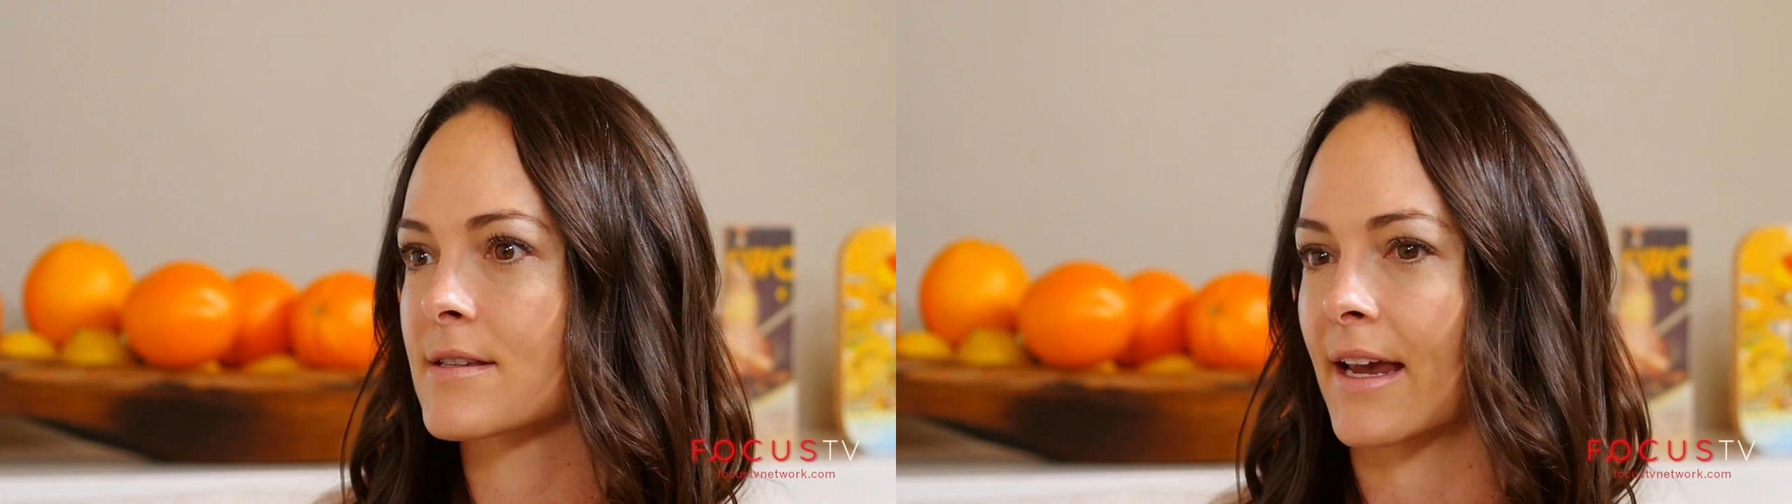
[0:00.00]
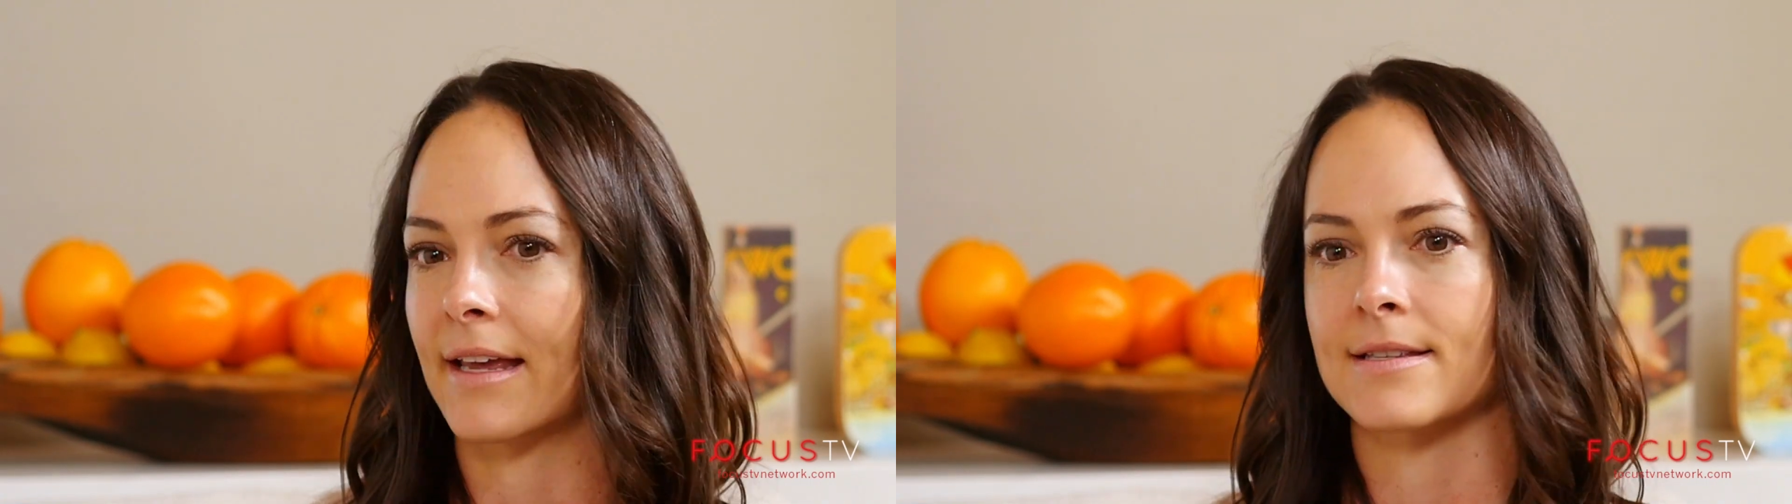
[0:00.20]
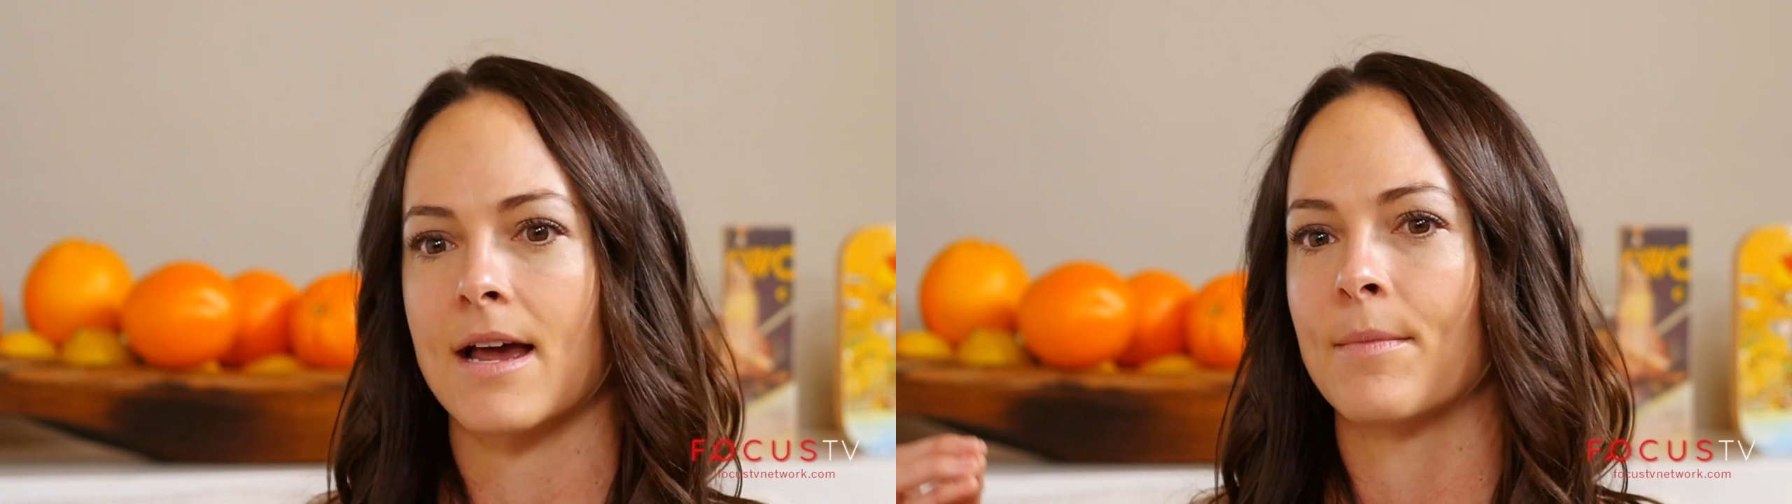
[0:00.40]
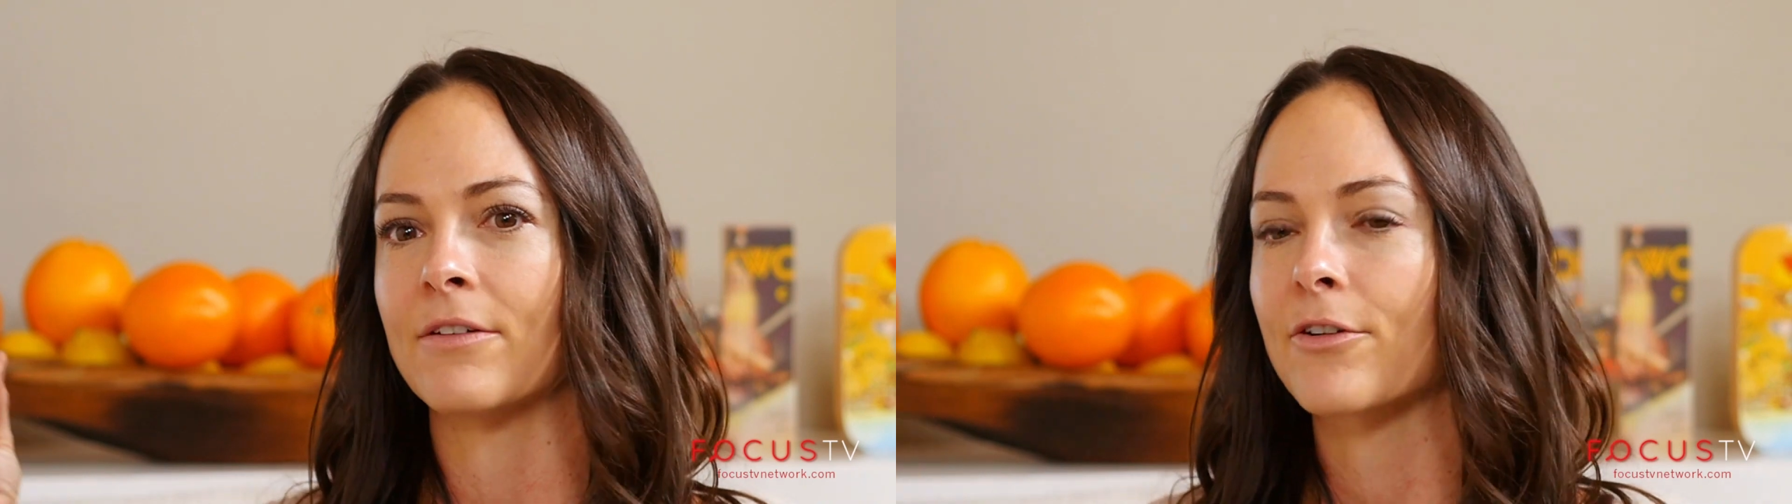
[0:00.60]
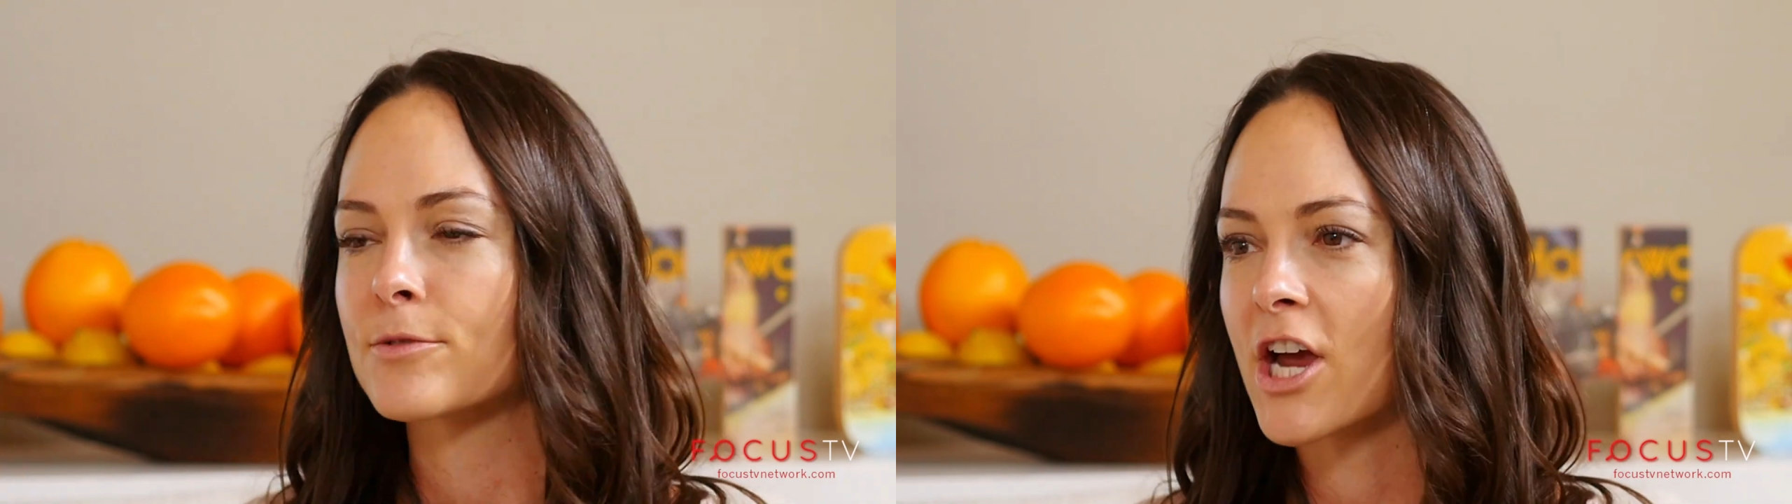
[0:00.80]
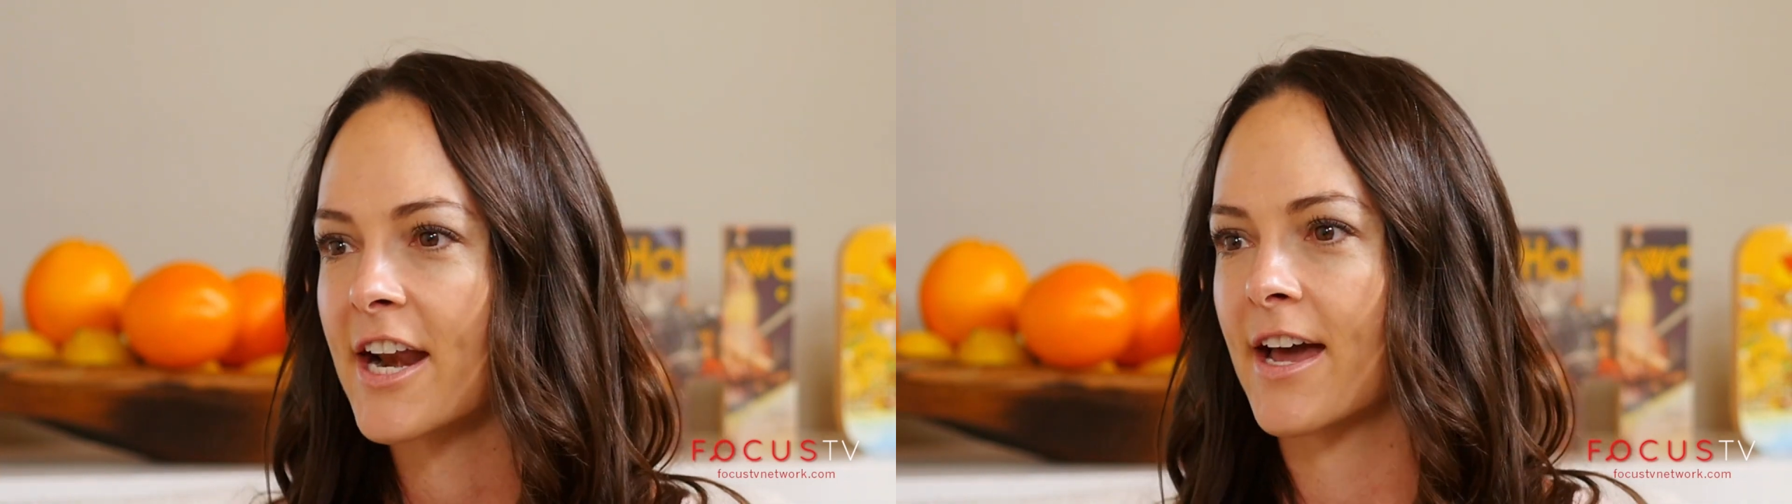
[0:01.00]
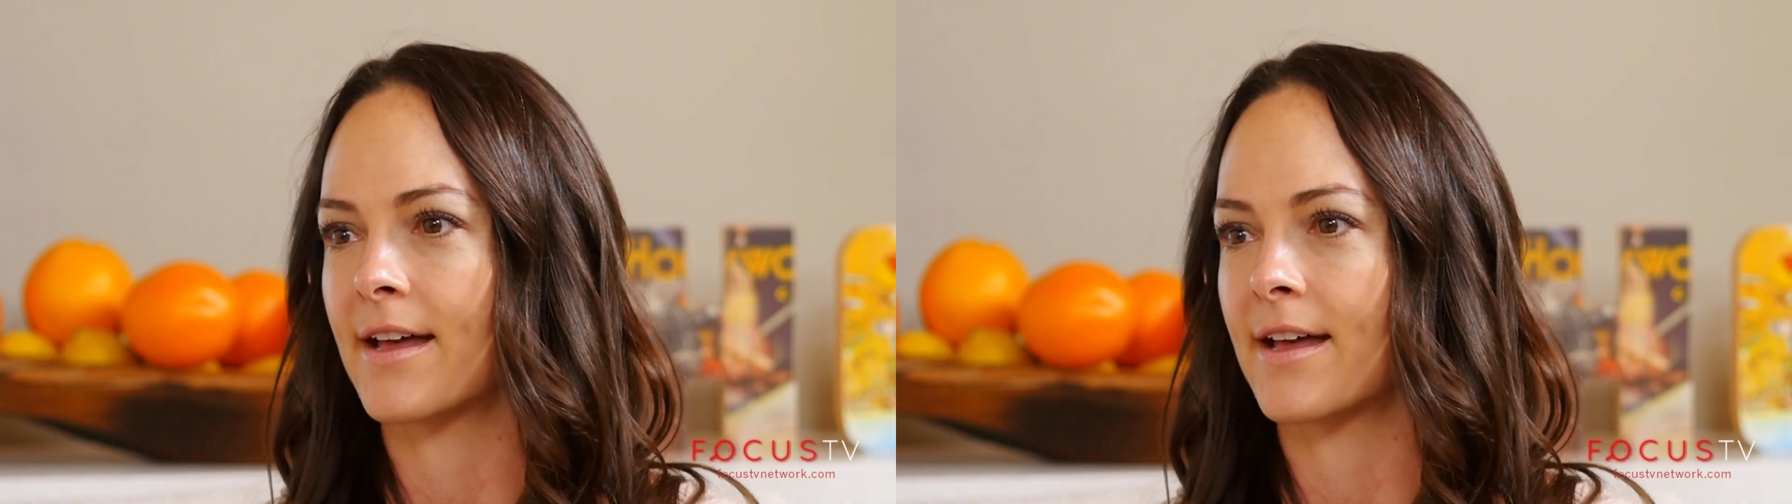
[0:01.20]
like it's coming from China,